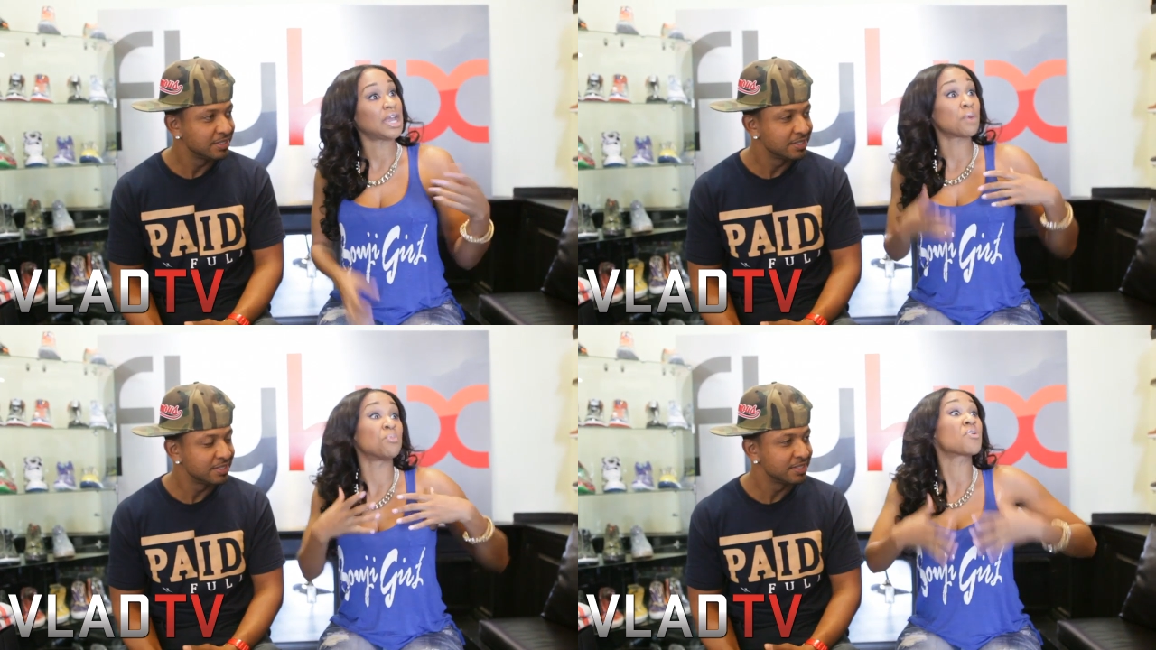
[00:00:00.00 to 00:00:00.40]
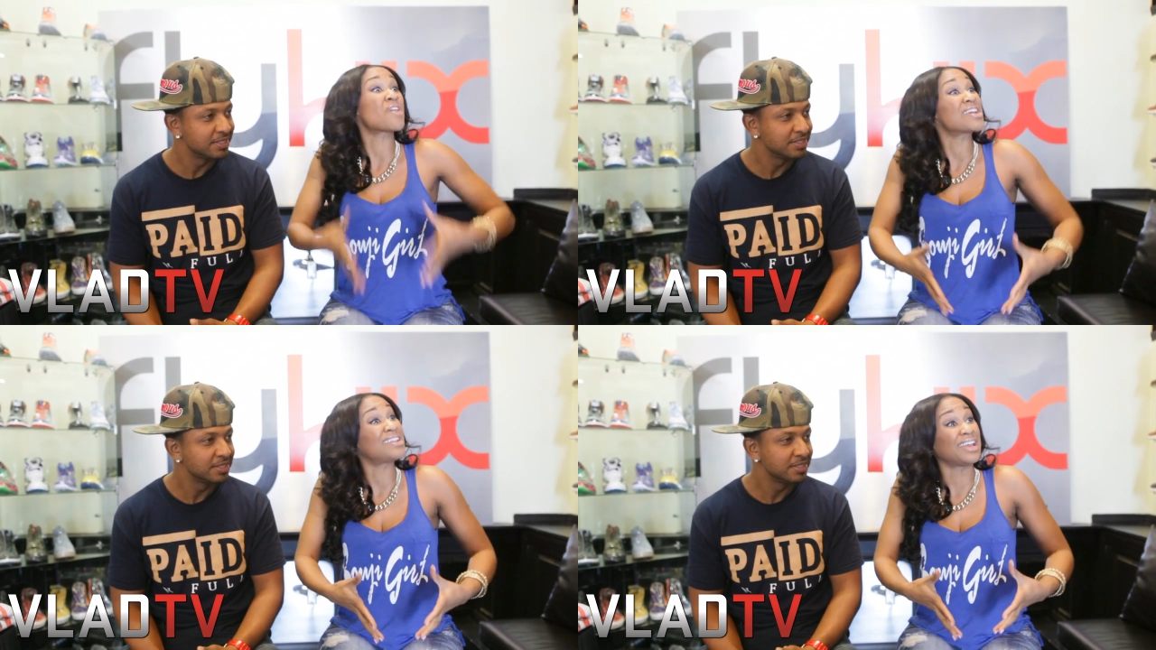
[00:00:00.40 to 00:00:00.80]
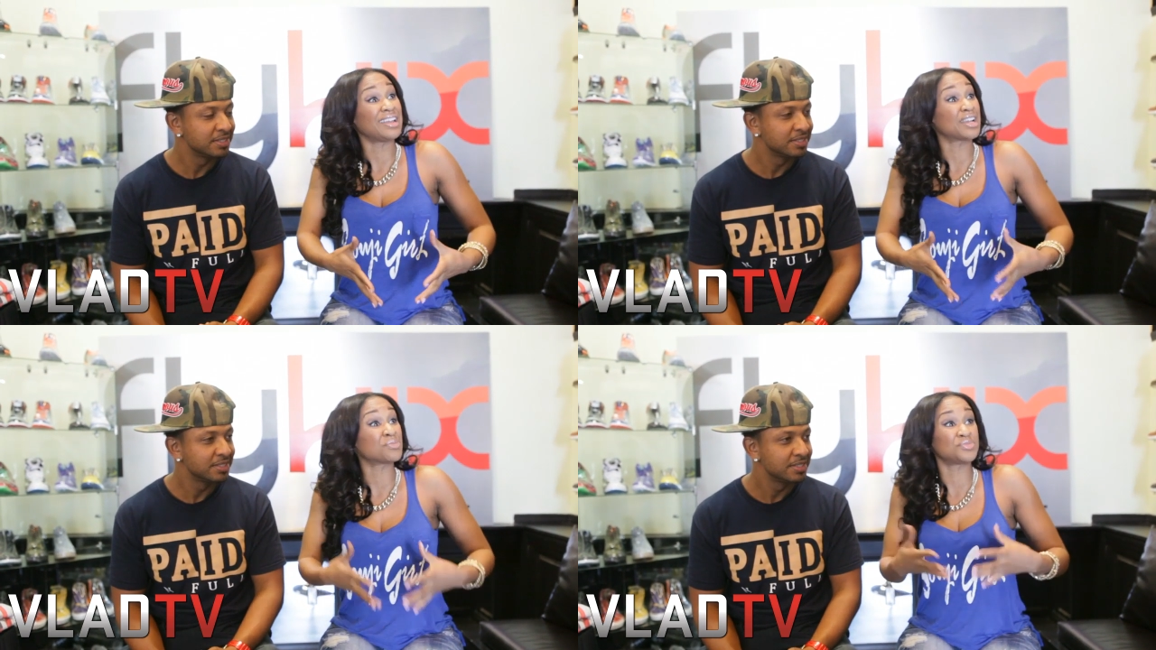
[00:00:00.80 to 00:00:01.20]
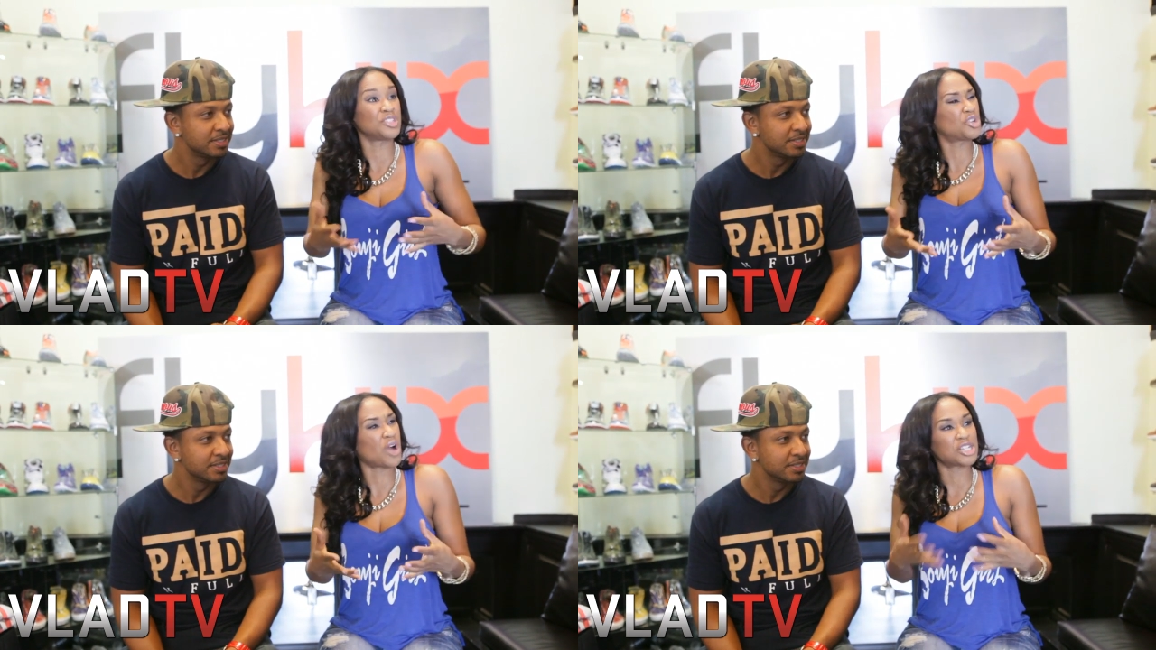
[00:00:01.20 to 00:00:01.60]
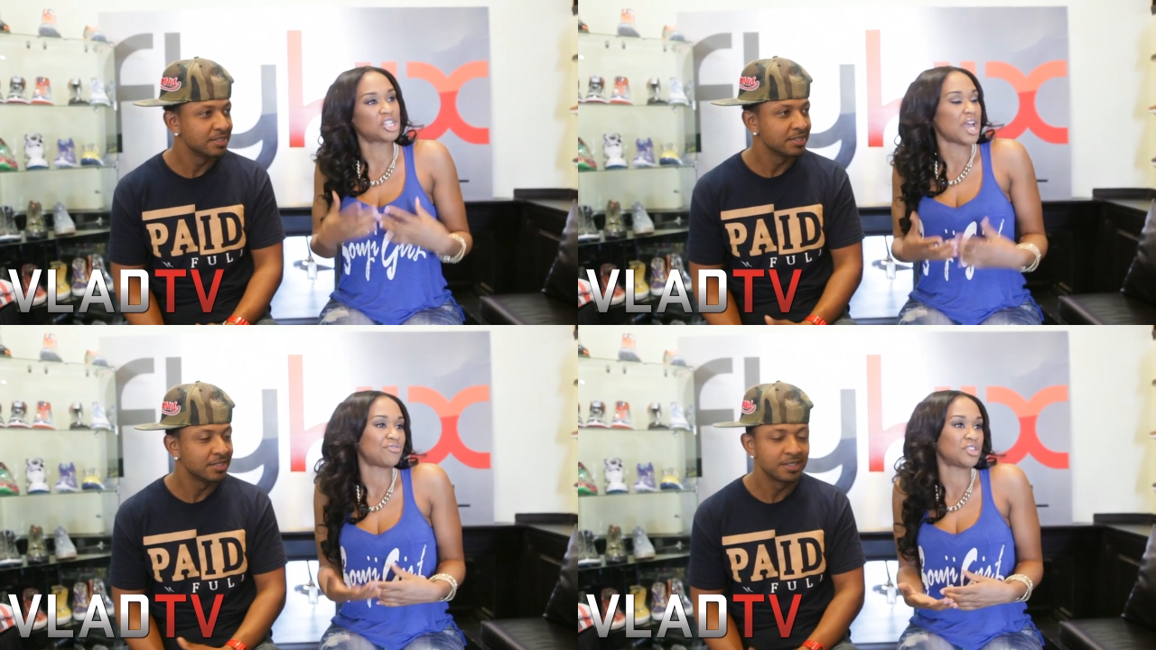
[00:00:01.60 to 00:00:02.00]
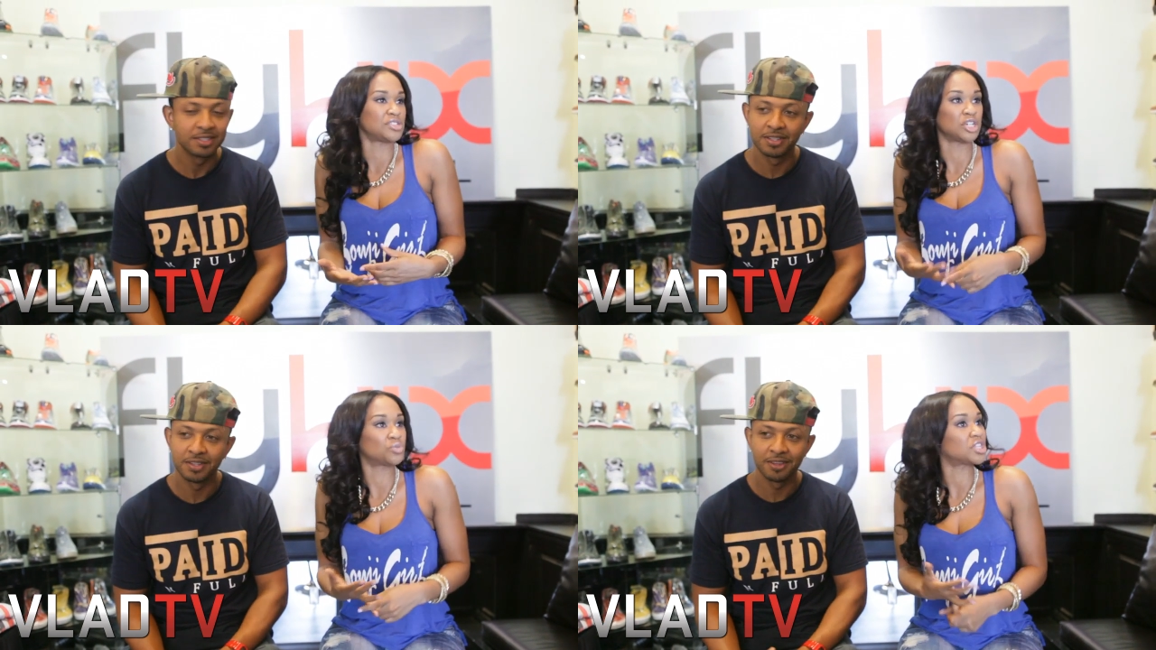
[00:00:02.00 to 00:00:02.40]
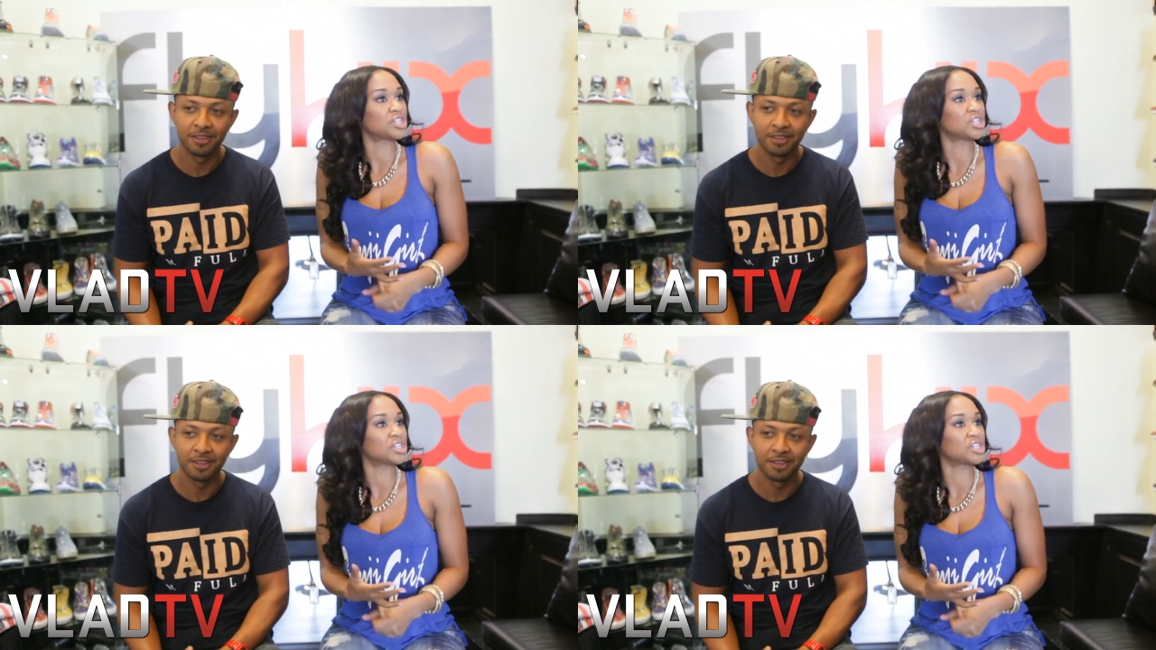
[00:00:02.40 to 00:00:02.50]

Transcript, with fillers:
Speaker 1: and I'm pregnant, and I'm, you know, I shouldn't have to deal with